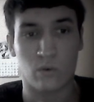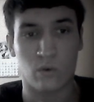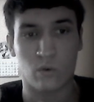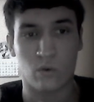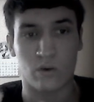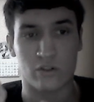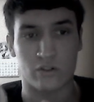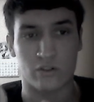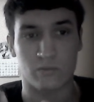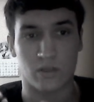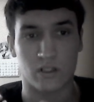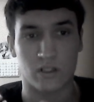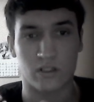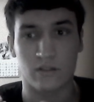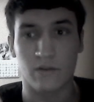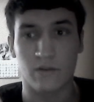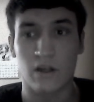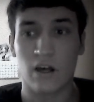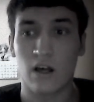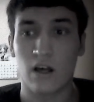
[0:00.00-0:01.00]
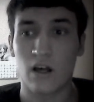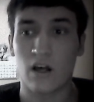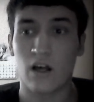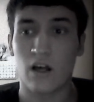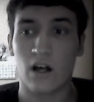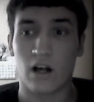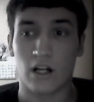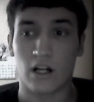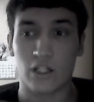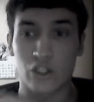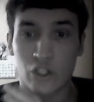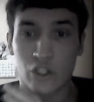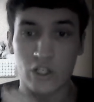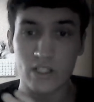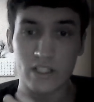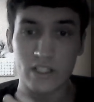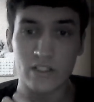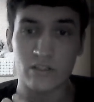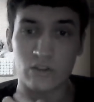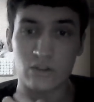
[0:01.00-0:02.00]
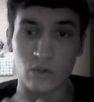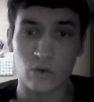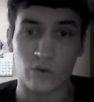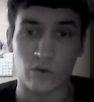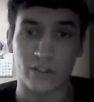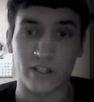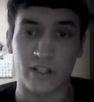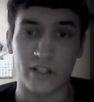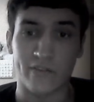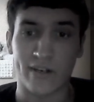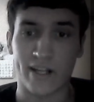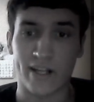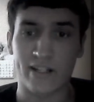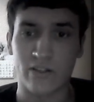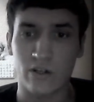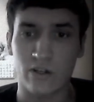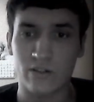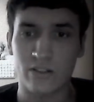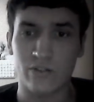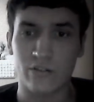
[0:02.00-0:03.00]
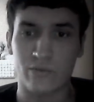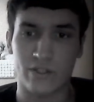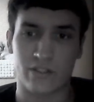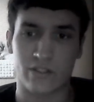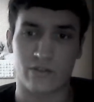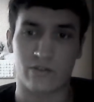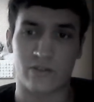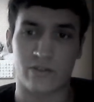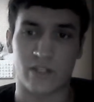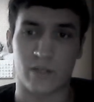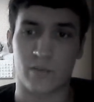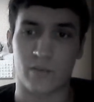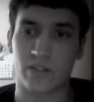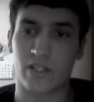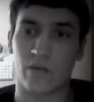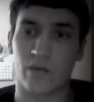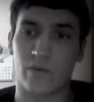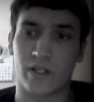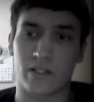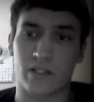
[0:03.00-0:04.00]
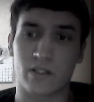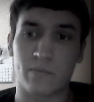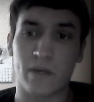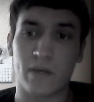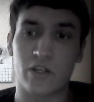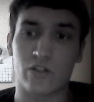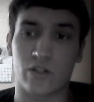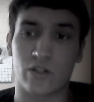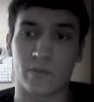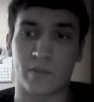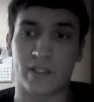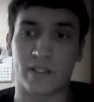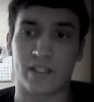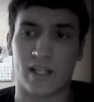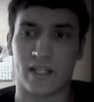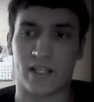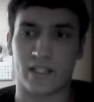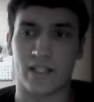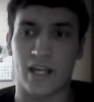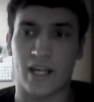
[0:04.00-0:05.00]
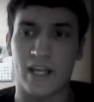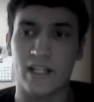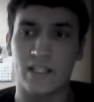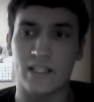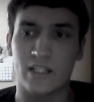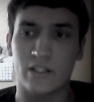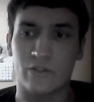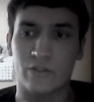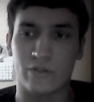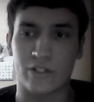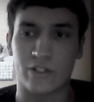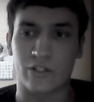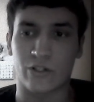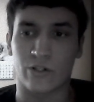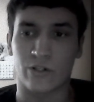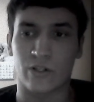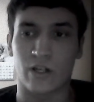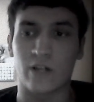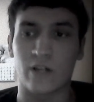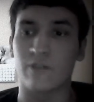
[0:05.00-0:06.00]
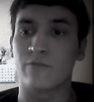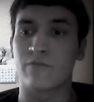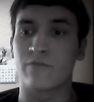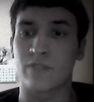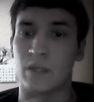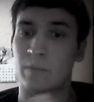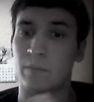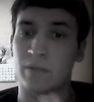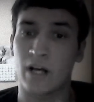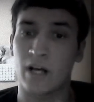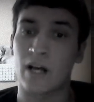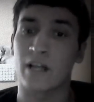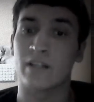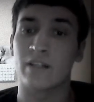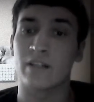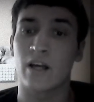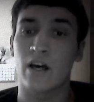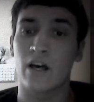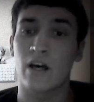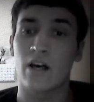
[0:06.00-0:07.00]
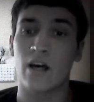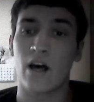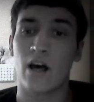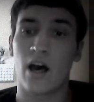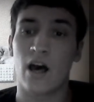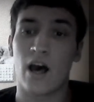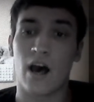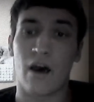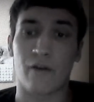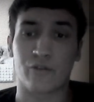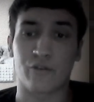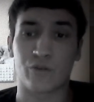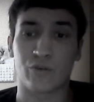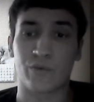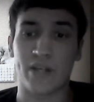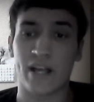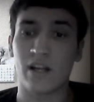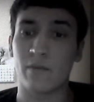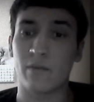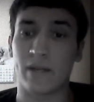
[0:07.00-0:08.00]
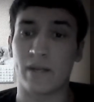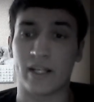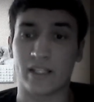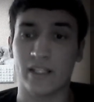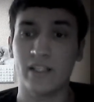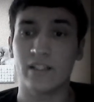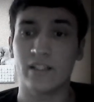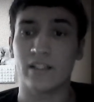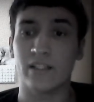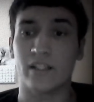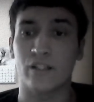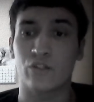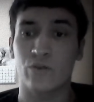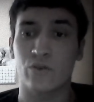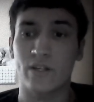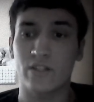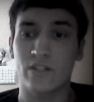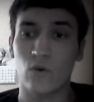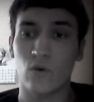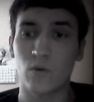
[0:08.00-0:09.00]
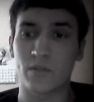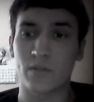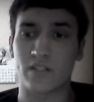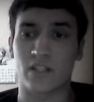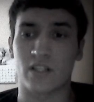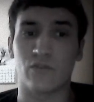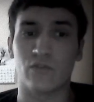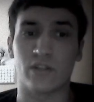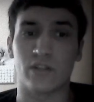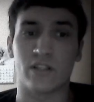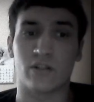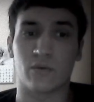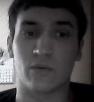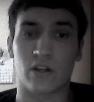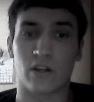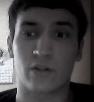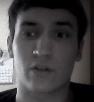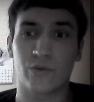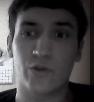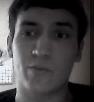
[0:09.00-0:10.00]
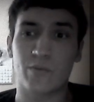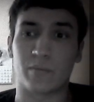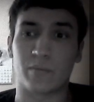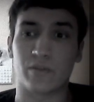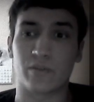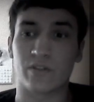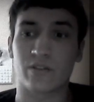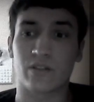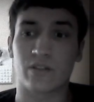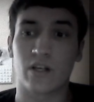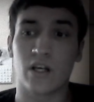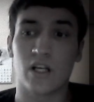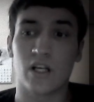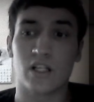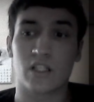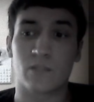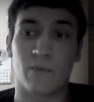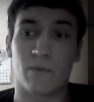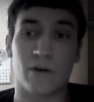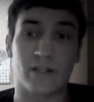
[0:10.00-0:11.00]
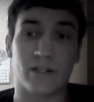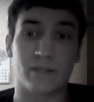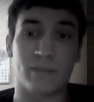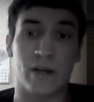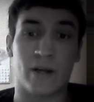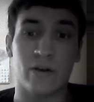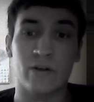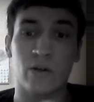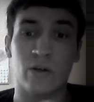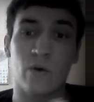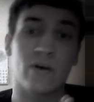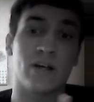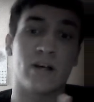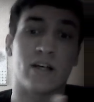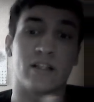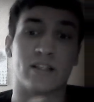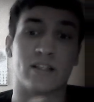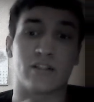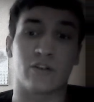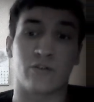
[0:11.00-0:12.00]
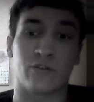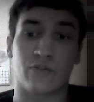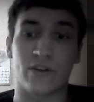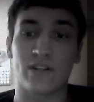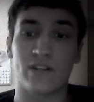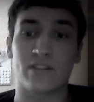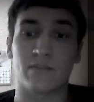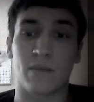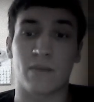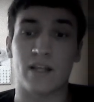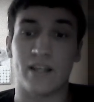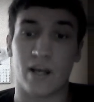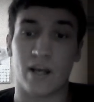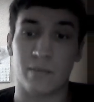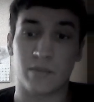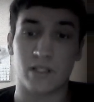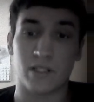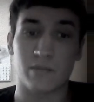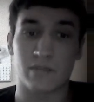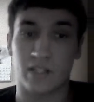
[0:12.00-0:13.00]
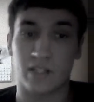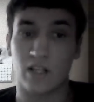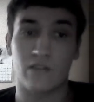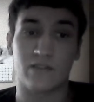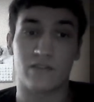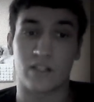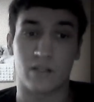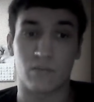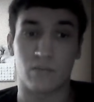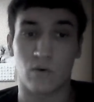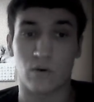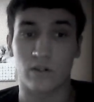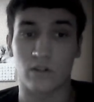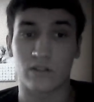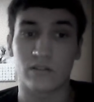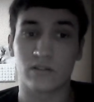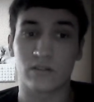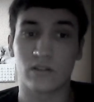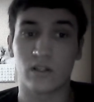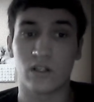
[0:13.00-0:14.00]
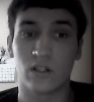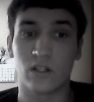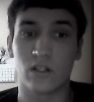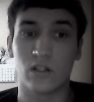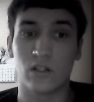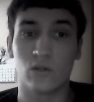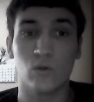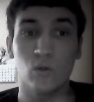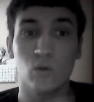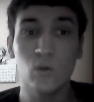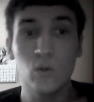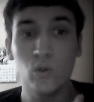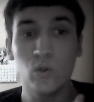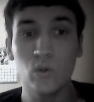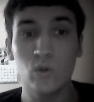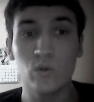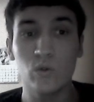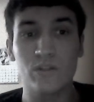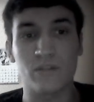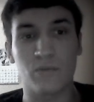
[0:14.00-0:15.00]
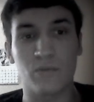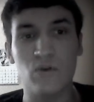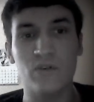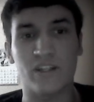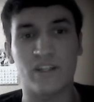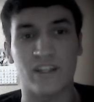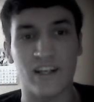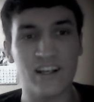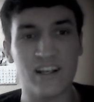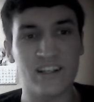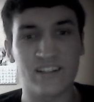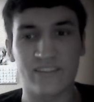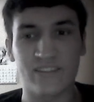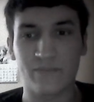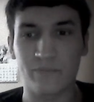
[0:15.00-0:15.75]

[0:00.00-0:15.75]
Question mark. A chilling story of an Antarctic research team discovering a spaceship containing an alien creature of some kind. After reanimating it, it transformed itself into one of the crew members, sparking paranoia that their friends might not be themselves anymore. Ooh, spooky, huh?